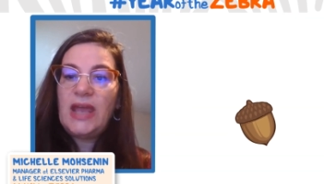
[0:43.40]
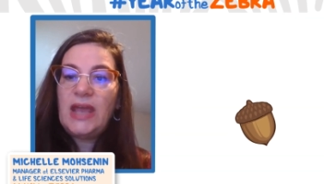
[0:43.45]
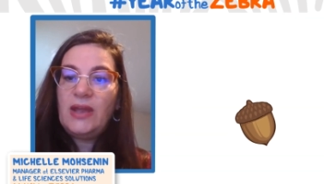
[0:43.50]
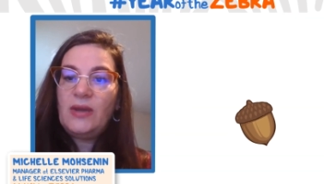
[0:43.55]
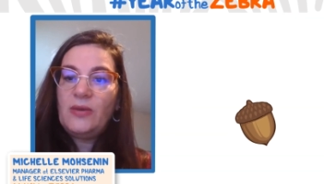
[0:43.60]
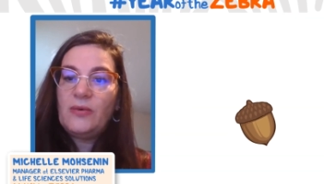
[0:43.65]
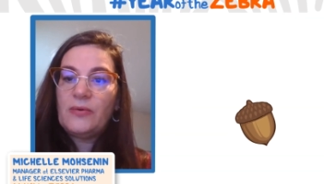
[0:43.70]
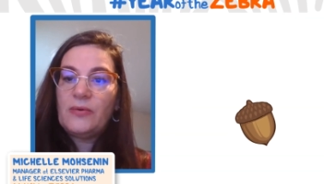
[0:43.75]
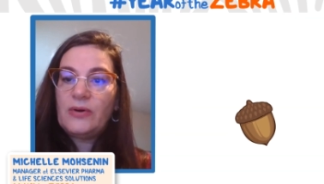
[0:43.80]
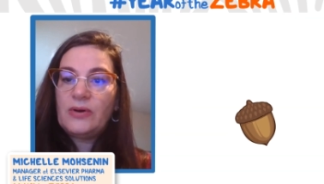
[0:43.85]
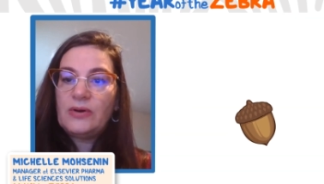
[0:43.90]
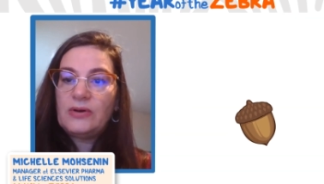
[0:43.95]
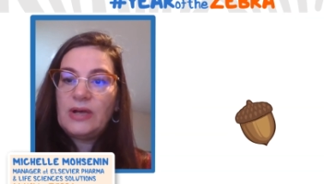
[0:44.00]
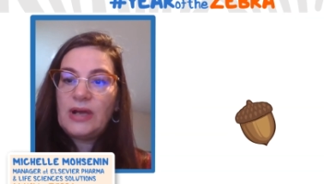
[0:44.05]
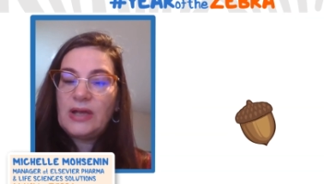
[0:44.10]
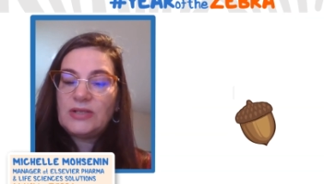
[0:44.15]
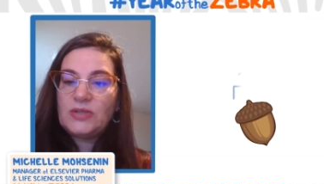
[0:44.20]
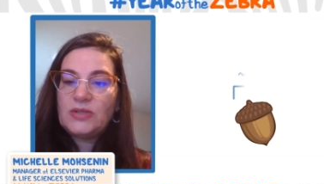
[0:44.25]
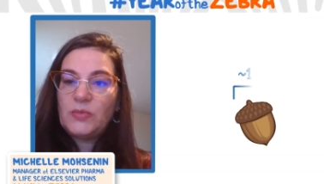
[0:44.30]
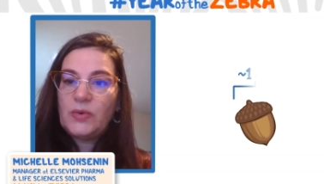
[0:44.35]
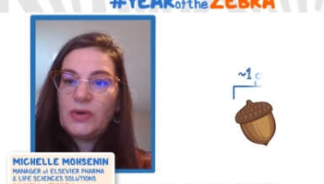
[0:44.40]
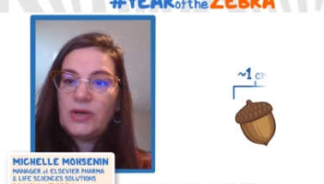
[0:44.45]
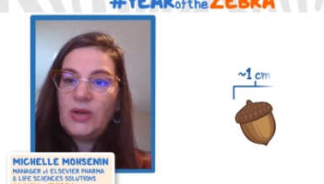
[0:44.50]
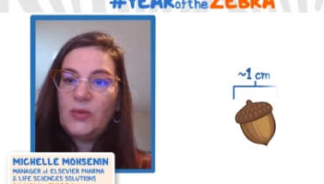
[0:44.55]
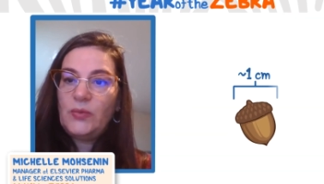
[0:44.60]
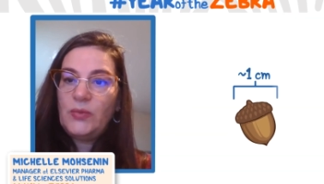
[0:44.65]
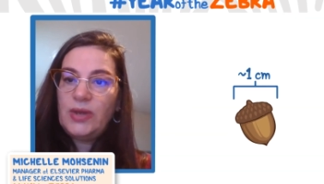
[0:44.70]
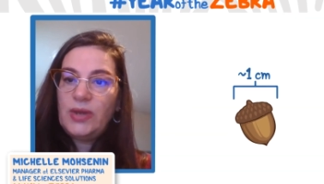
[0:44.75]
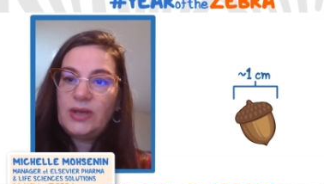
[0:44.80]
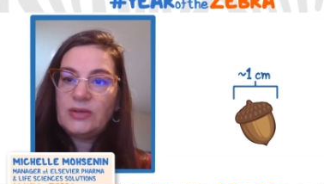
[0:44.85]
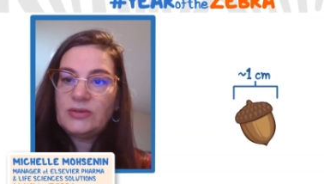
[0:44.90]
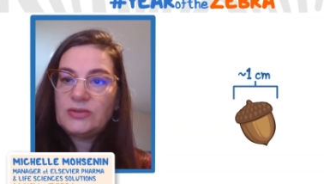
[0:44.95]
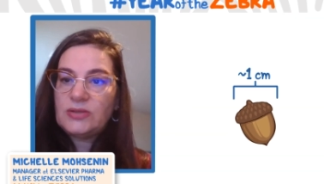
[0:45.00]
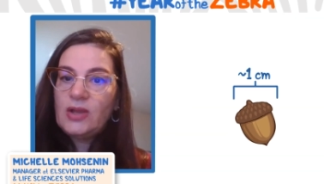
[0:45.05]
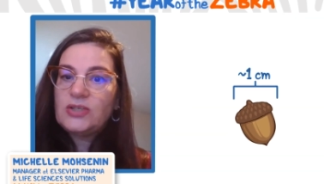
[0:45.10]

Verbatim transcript: acorn at 20 weeks,